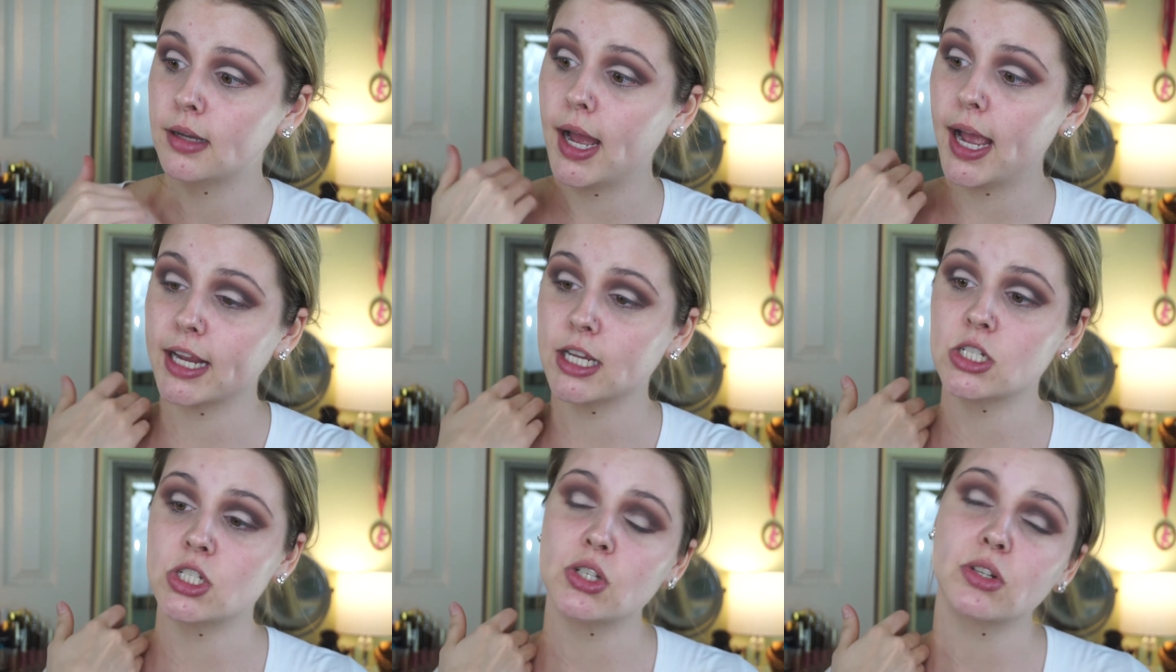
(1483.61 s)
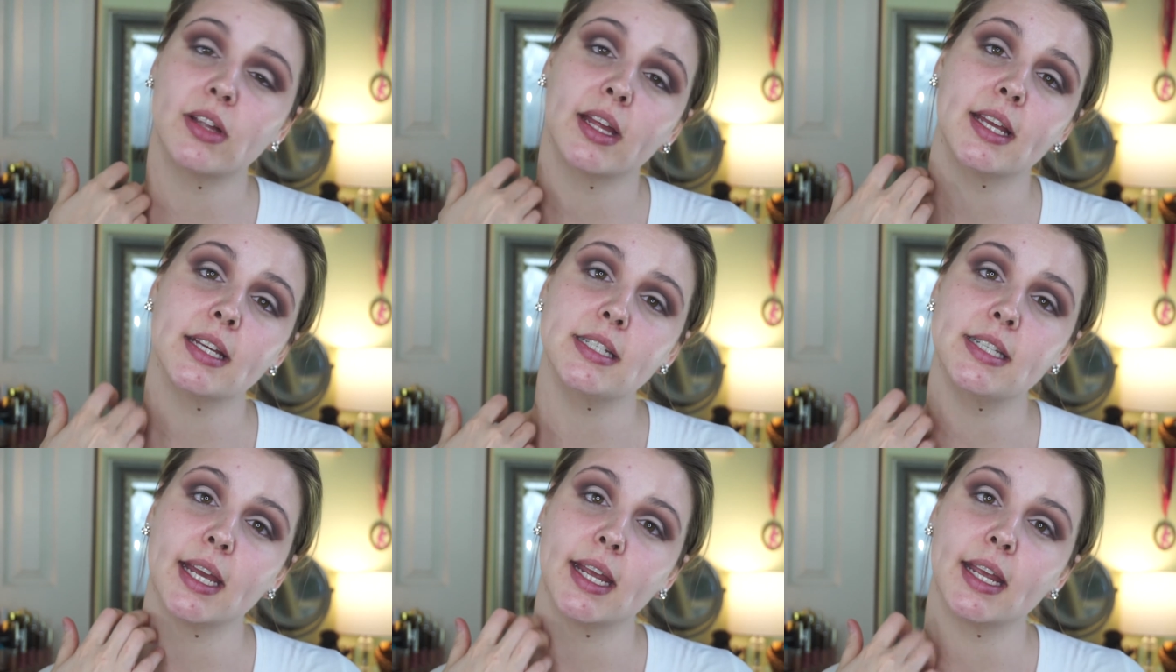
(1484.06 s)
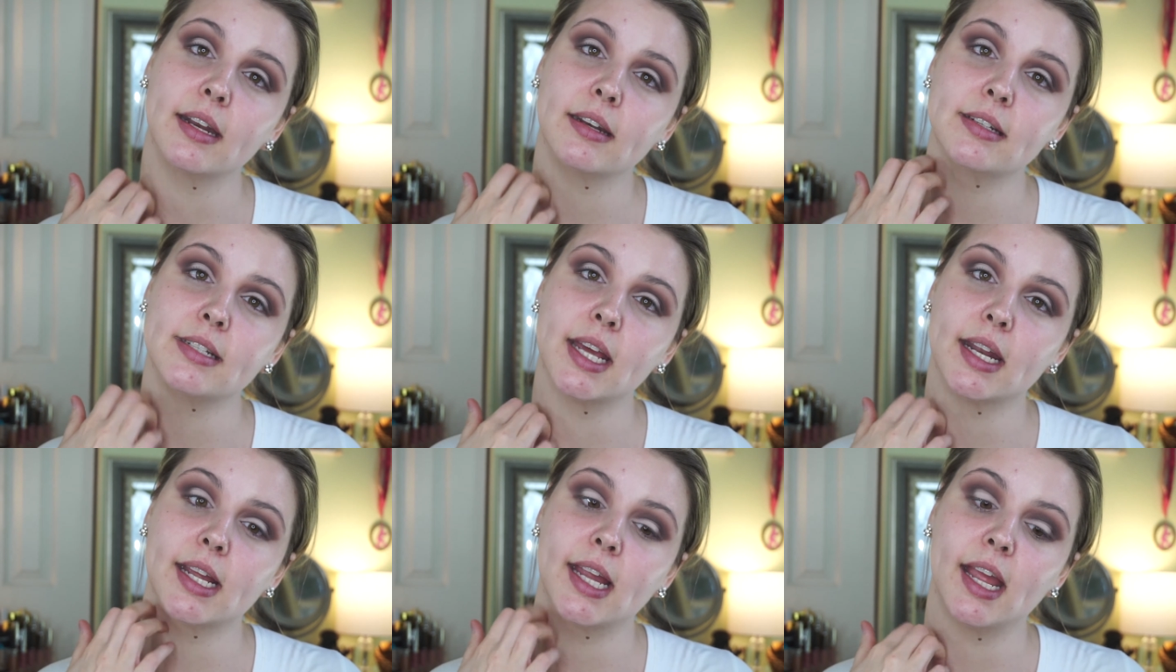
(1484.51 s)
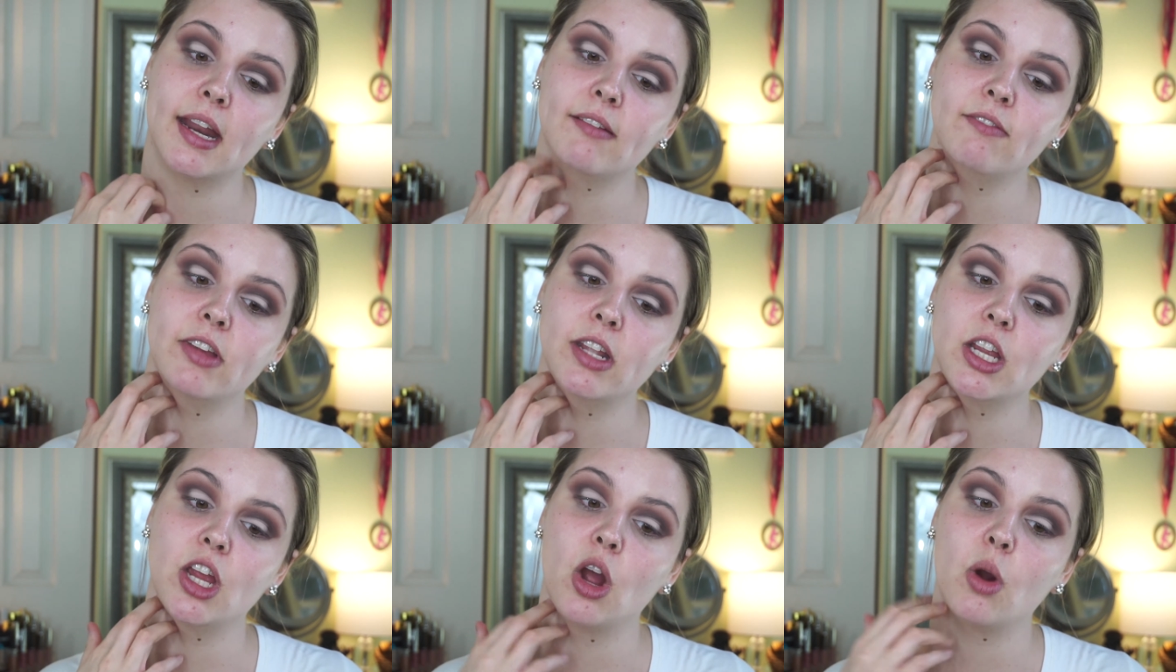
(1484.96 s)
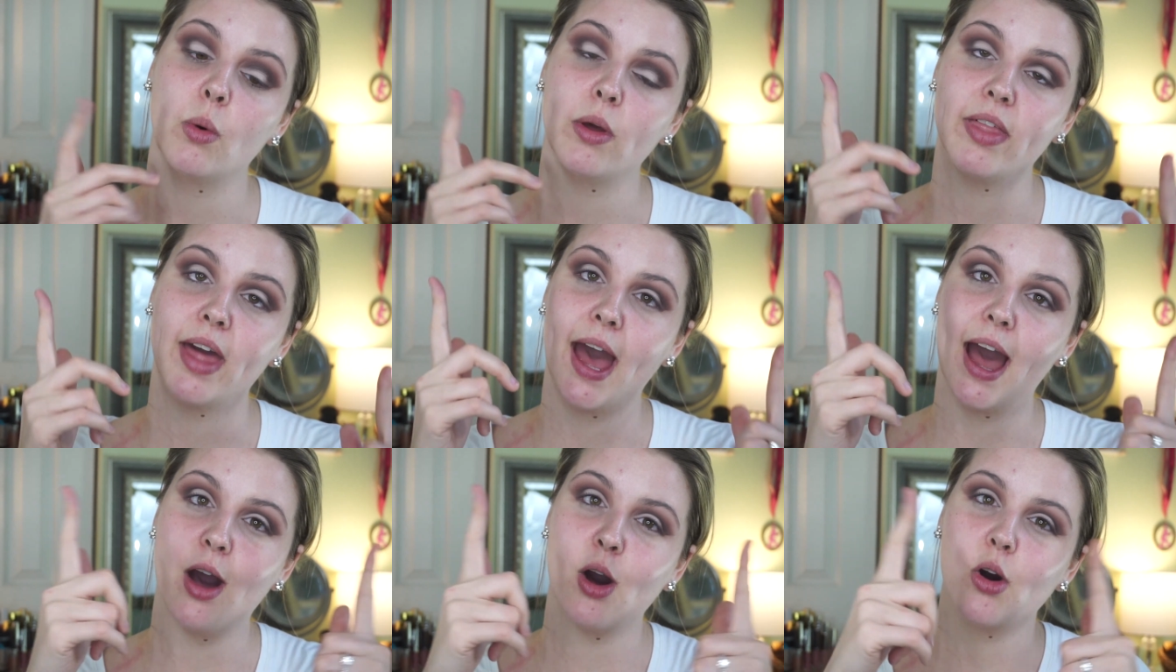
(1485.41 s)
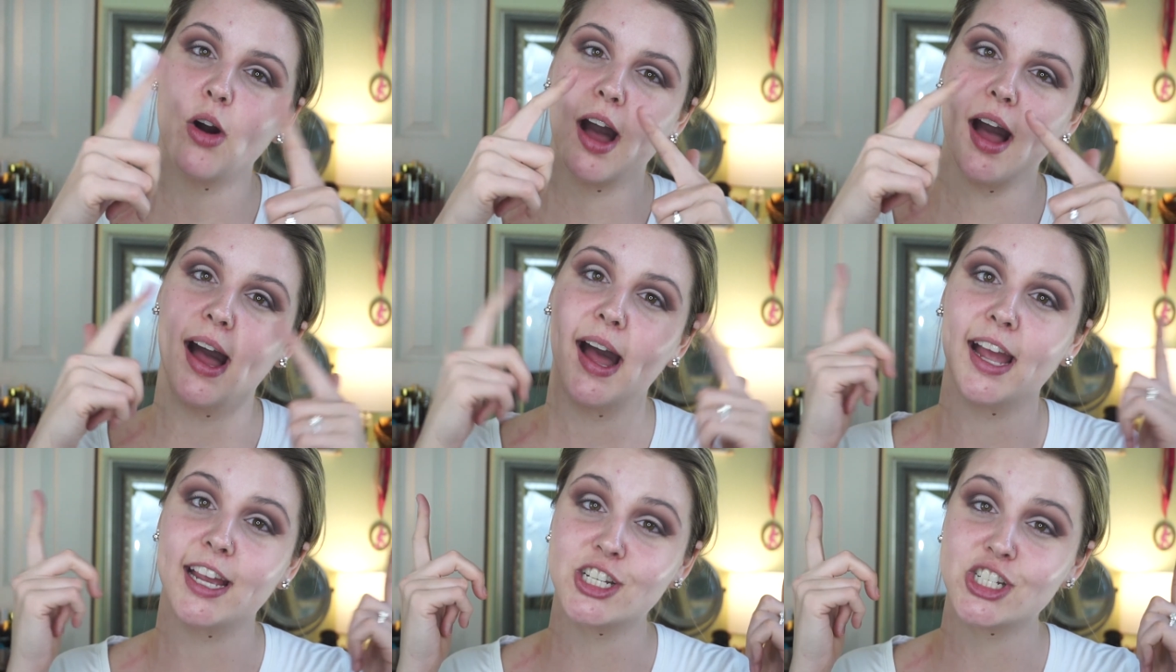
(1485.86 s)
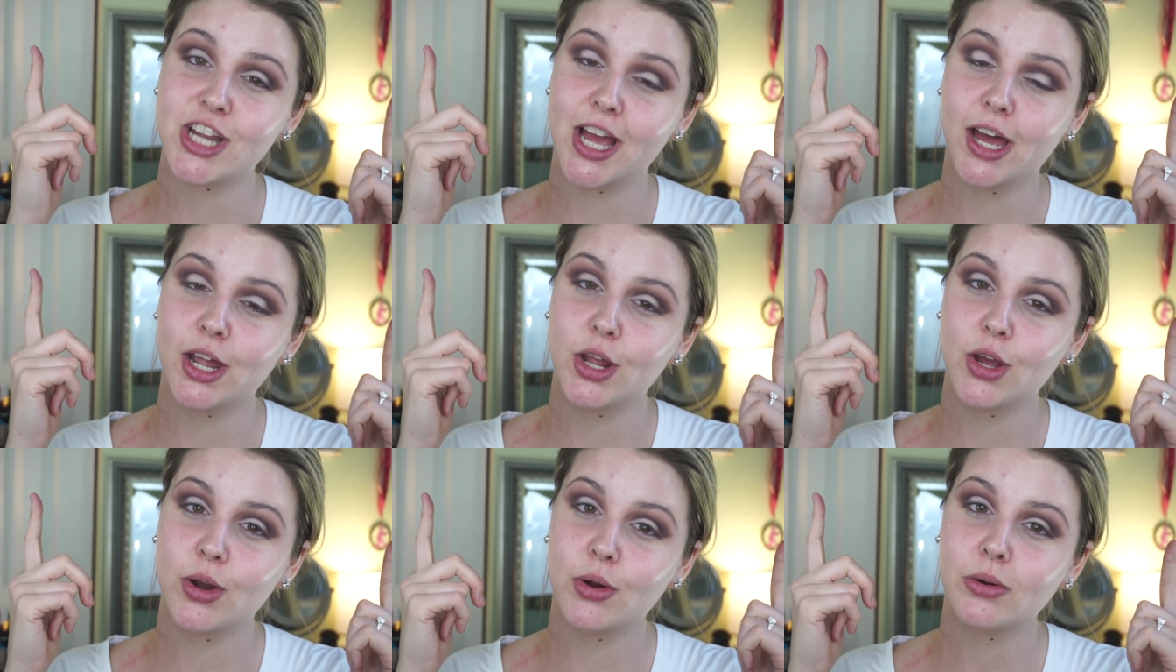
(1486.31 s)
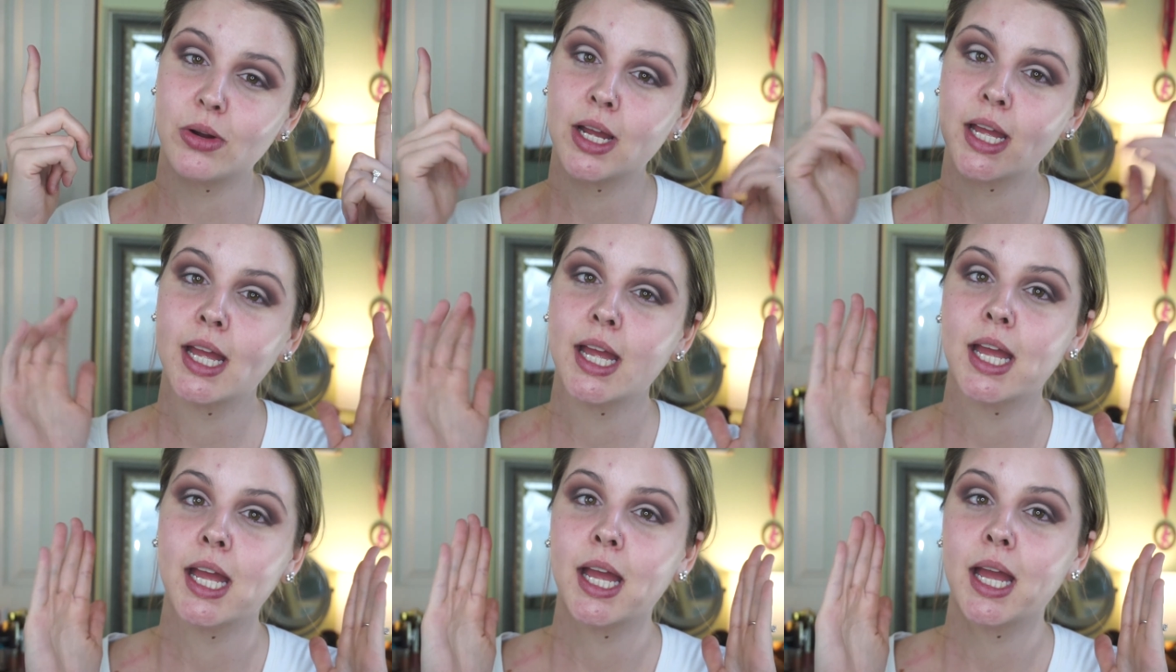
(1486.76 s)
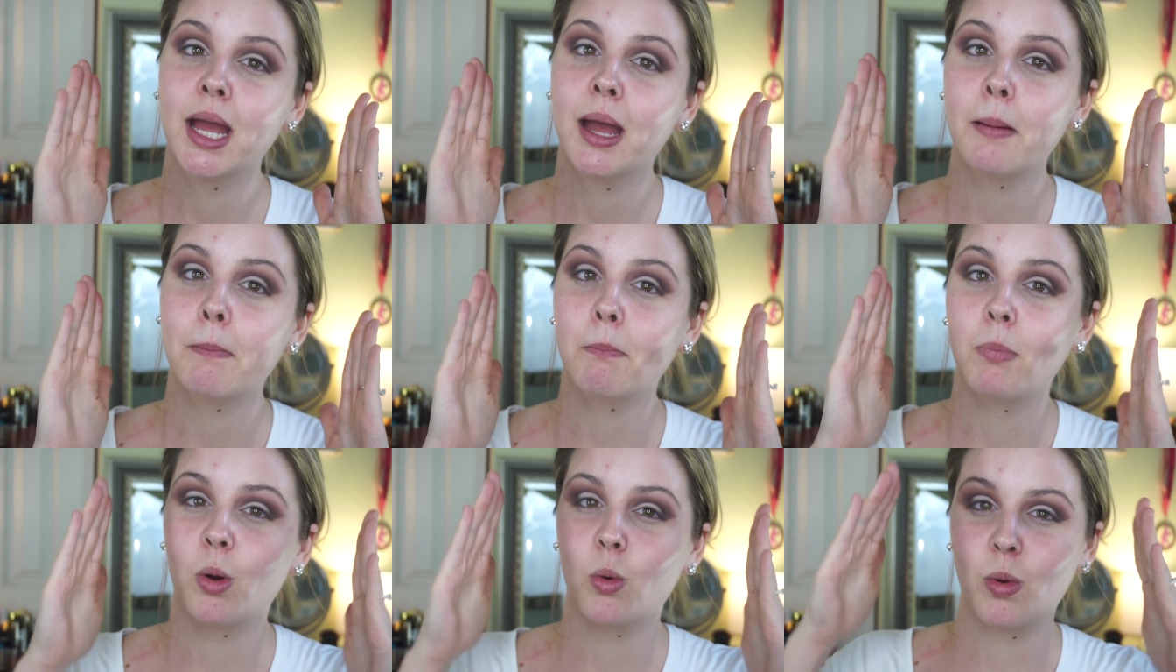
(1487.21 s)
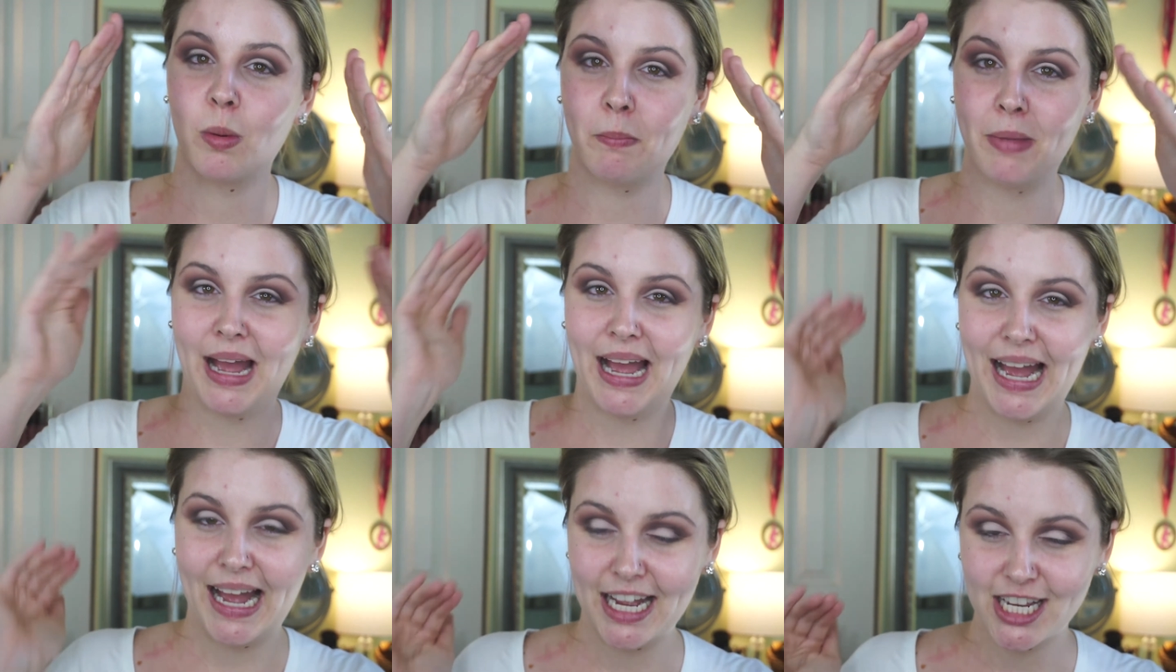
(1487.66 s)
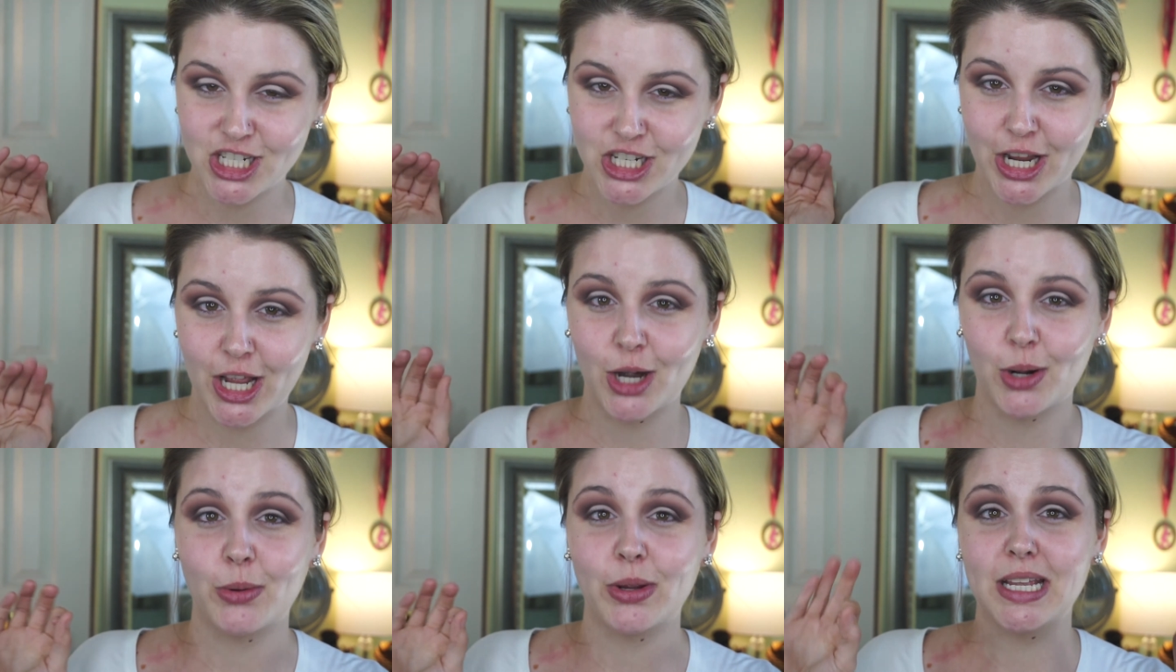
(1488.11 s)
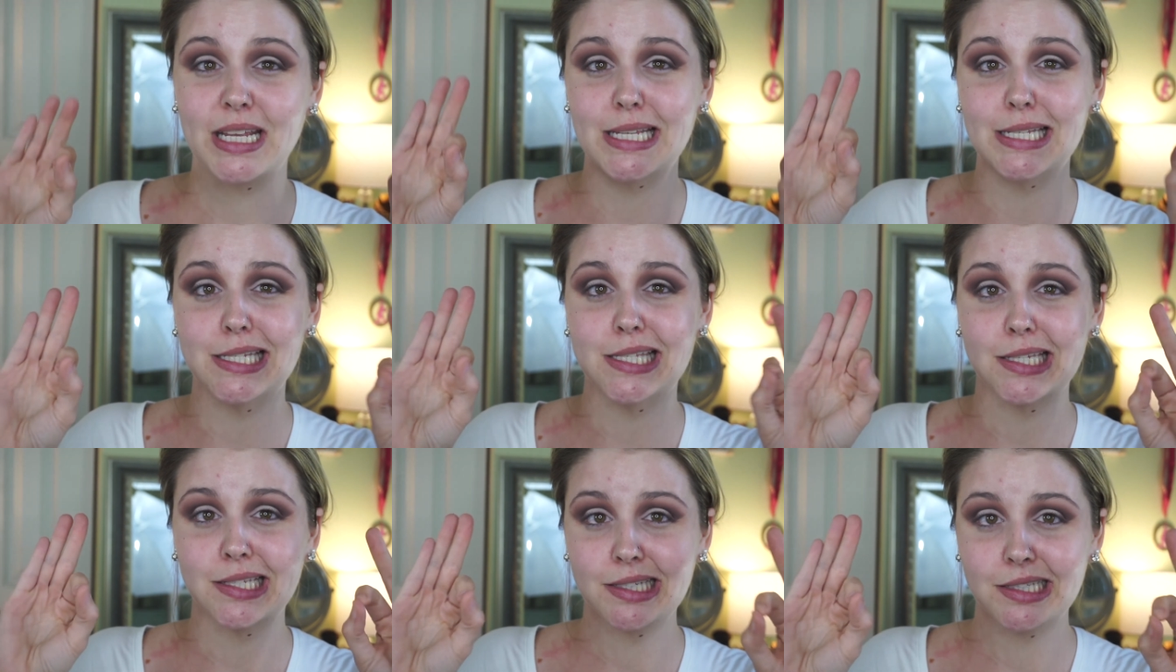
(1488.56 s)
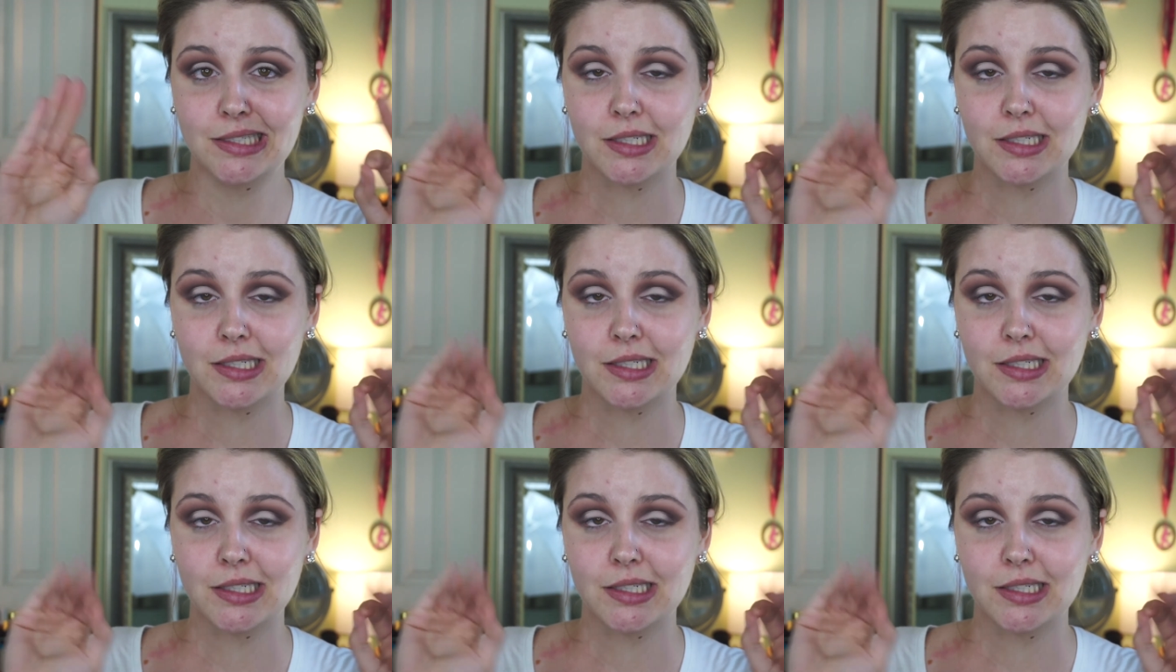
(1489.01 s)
I could do like a dedicated video without eyeshadow, but when my eyeshadow is